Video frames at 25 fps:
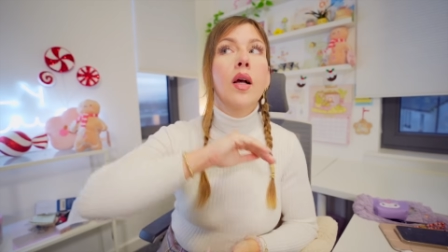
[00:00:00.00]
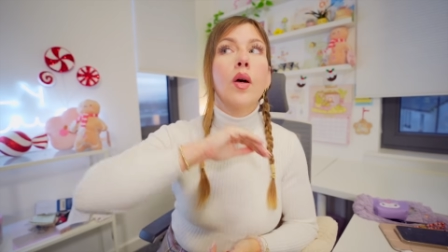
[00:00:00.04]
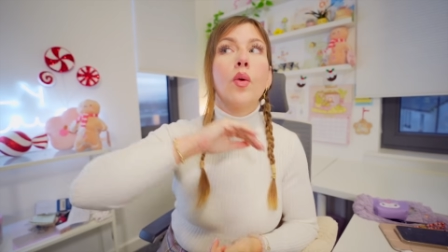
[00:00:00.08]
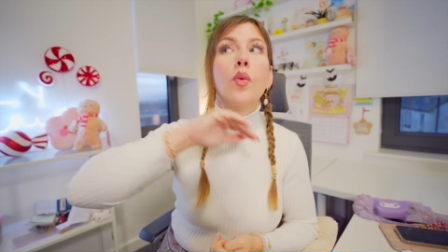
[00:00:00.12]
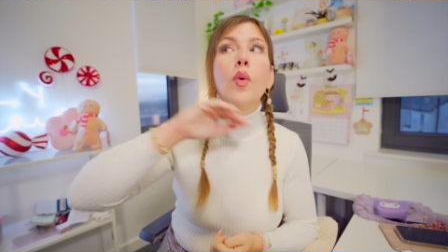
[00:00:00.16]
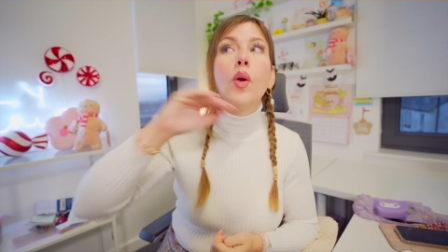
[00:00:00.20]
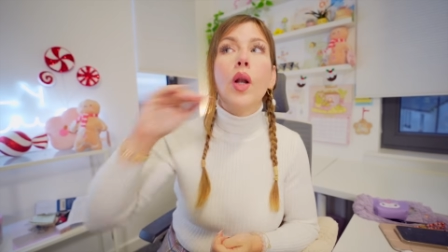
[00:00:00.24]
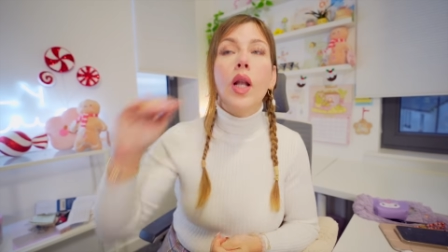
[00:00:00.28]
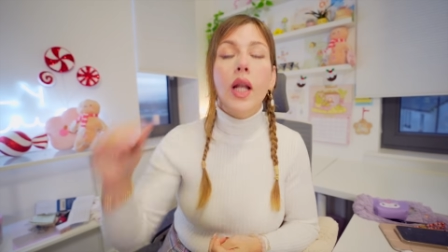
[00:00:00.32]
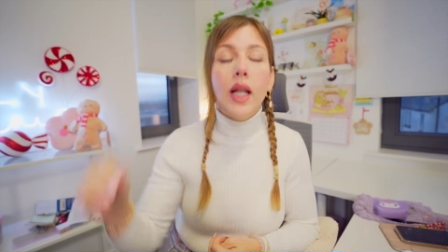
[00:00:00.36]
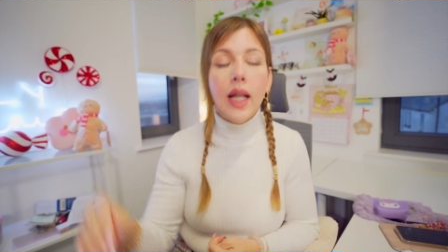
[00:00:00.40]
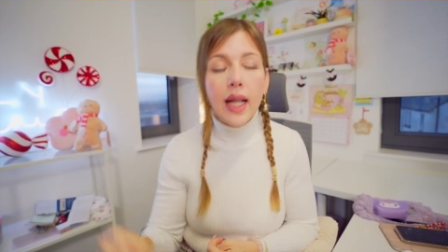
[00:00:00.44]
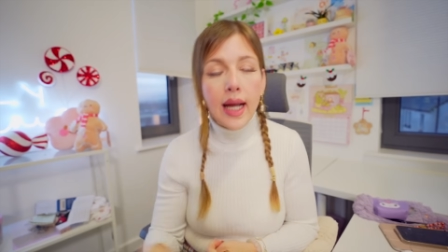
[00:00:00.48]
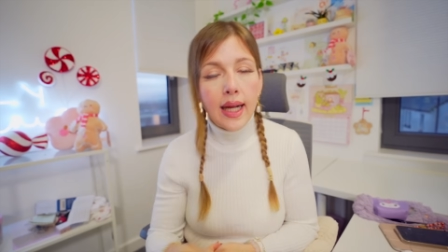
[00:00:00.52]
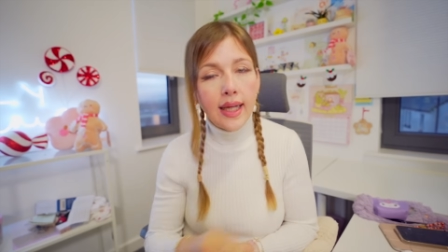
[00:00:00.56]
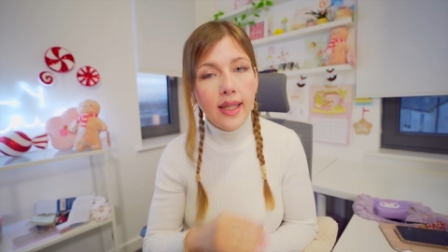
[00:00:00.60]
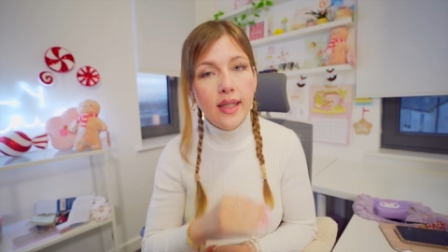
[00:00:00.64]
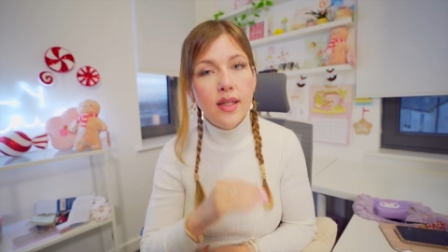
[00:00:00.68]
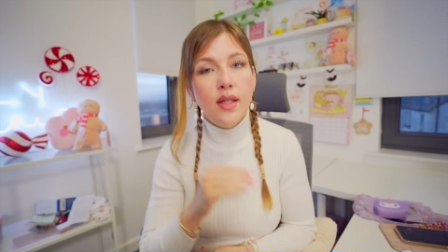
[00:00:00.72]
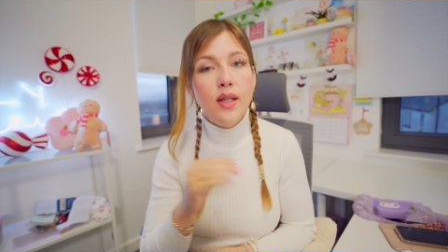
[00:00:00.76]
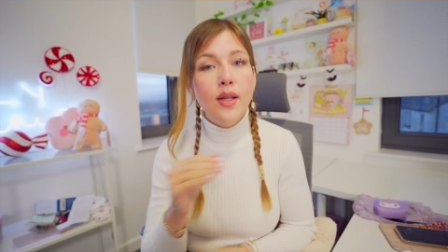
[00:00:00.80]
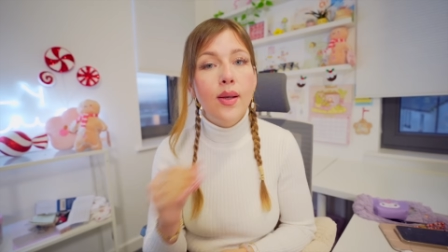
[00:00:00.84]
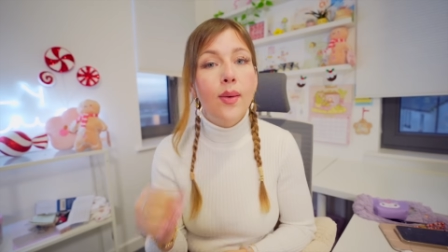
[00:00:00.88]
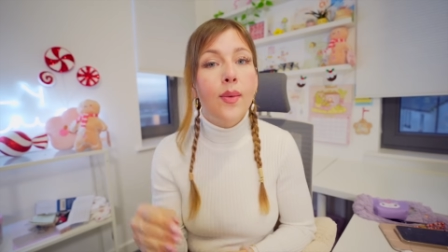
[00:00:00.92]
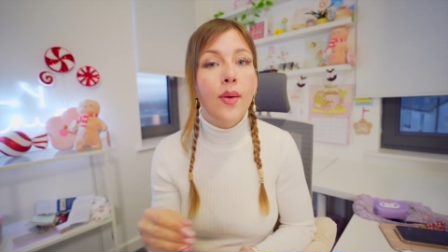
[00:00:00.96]
would like
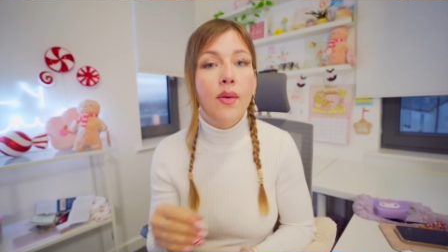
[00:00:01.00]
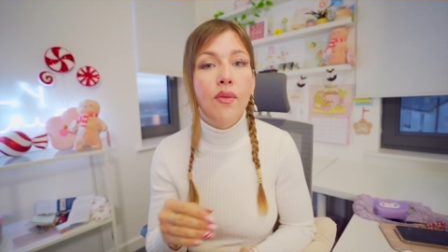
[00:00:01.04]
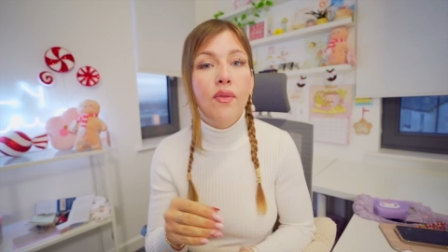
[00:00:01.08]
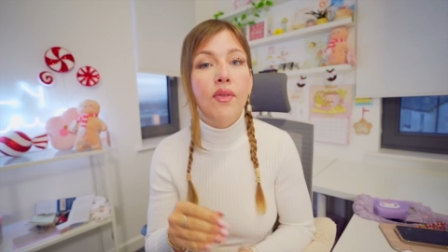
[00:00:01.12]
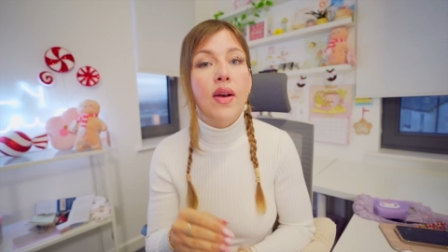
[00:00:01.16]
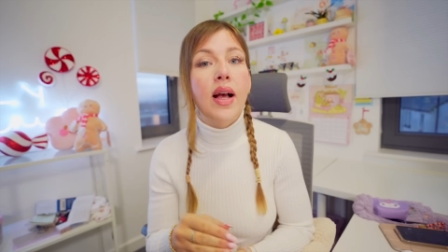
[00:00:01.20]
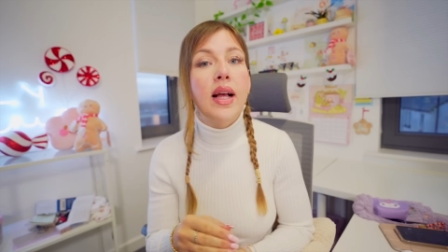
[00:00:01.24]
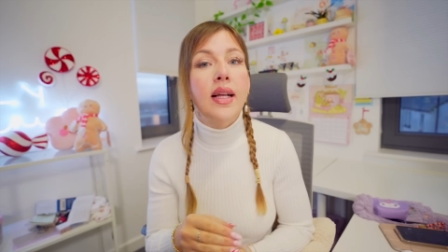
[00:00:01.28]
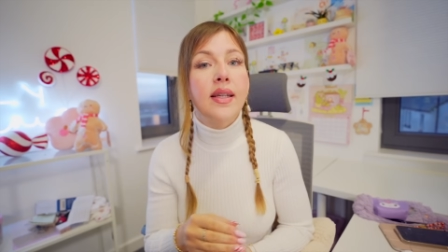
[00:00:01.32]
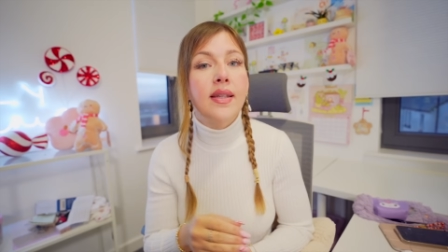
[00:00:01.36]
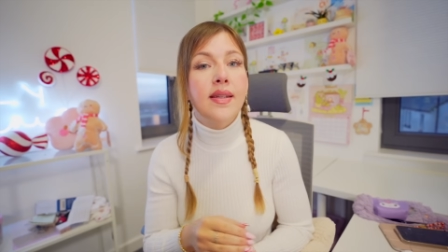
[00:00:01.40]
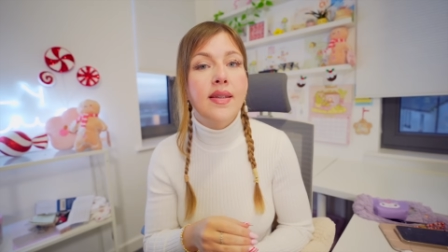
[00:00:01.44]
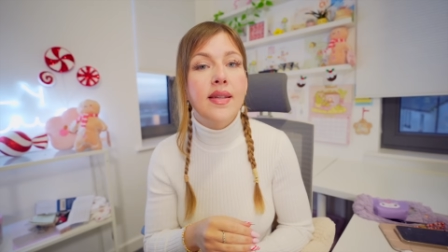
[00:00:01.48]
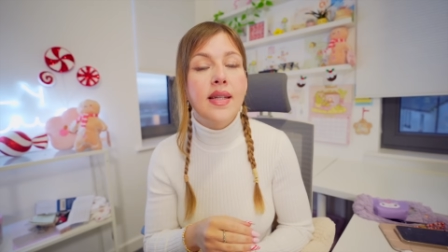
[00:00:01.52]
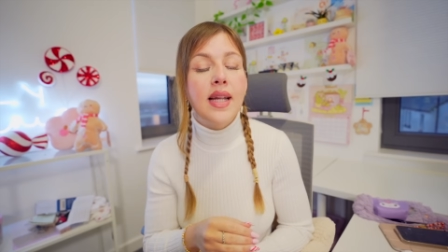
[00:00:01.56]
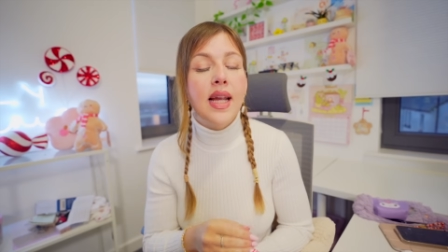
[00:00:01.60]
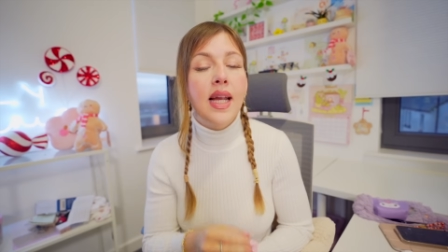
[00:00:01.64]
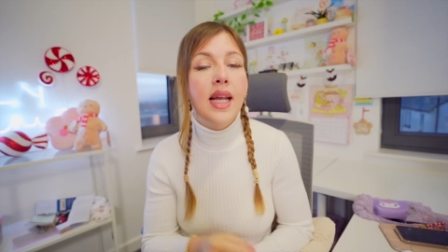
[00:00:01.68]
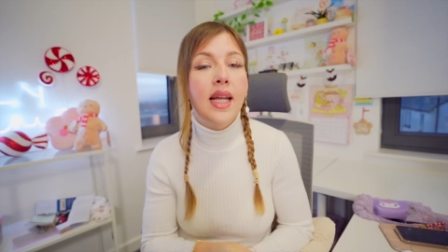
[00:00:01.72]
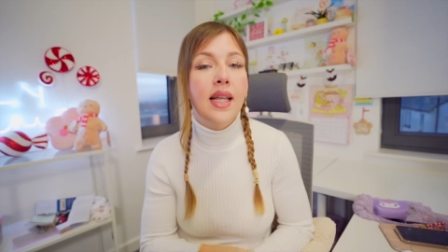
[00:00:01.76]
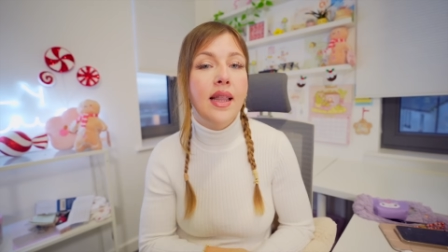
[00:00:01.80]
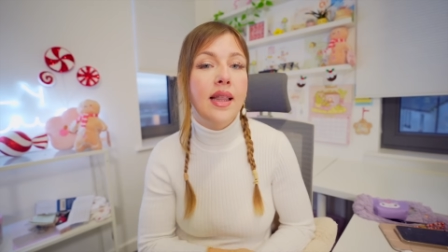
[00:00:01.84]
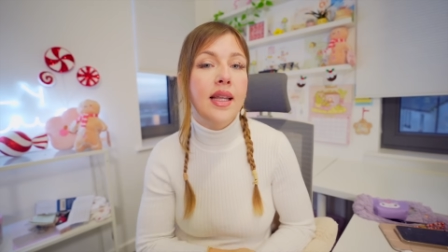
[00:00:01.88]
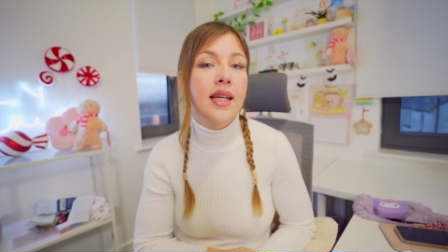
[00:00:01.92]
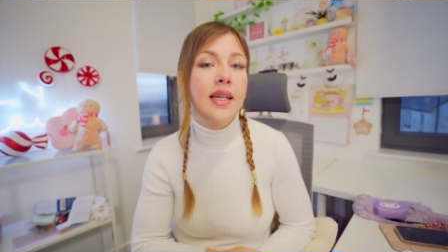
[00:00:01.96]
to invest
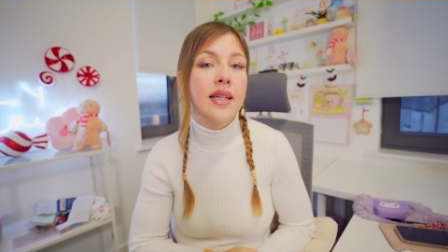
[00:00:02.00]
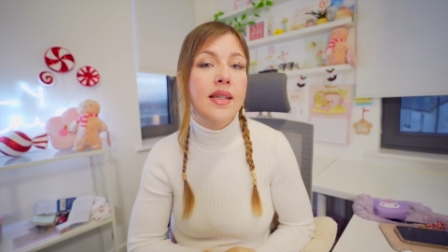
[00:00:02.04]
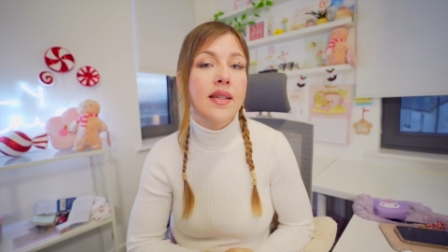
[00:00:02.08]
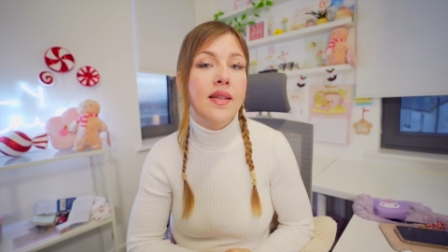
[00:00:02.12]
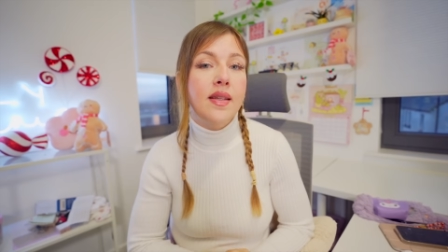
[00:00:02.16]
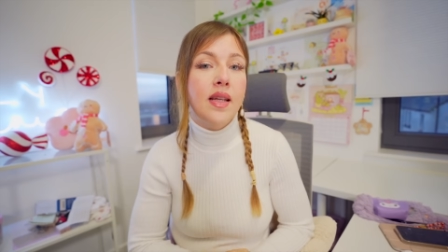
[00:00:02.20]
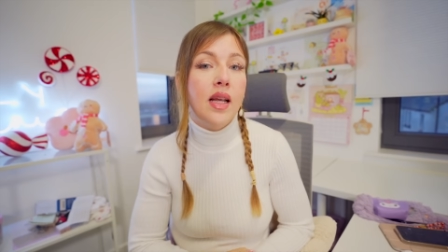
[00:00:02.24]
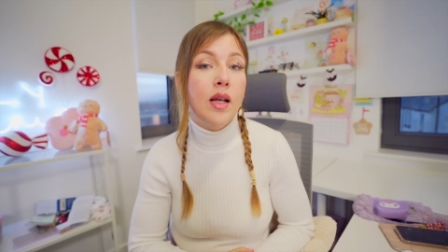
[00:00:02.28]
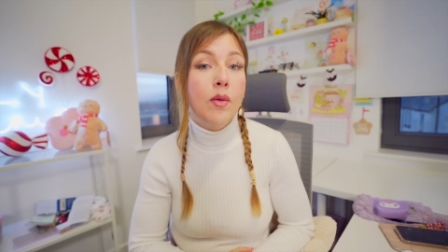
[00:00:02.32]
in this